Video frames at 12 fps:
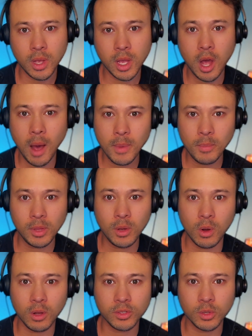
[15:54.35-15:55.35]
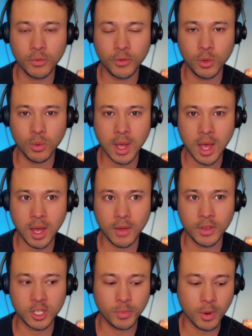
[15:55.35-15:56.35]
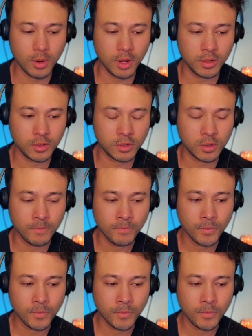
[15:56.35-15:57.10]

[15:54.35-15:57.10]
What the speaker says: And comment below also if you have experienced